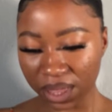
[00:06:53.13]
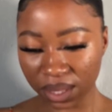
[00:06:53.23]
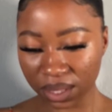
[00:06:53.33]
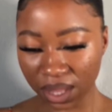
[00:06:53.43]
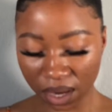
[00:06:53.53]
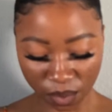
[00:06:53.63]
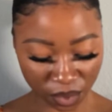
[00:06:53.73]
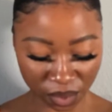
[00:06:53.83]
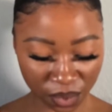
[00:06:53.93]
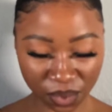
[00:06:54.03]
The stand
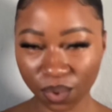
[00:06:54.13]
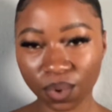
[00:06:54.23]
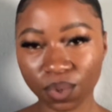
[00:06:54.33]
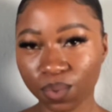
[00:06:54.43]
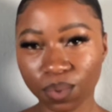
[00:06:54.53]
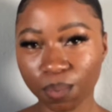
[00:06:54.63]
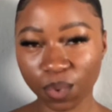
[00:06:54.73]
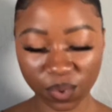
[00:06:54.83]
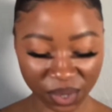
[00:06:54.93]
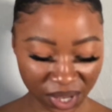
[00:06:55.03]
was going through the
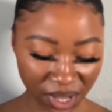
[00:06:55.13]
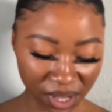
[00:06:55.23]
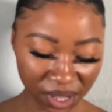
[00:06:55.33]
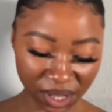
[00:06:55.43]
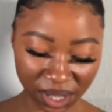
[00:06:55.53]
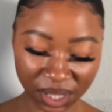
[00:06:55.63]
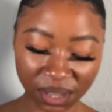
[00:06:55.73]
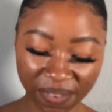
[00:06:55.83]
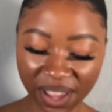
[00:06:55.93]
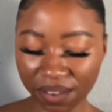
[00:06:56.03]
most, eh? It
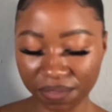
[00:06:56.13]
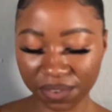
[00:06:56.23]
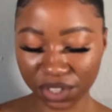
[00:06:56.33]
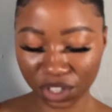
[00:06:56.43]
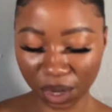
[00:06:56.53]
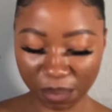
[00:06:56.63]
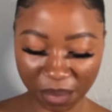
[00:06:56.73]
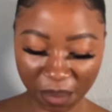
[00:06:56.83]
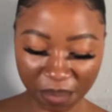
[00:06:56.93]
survived. Shame.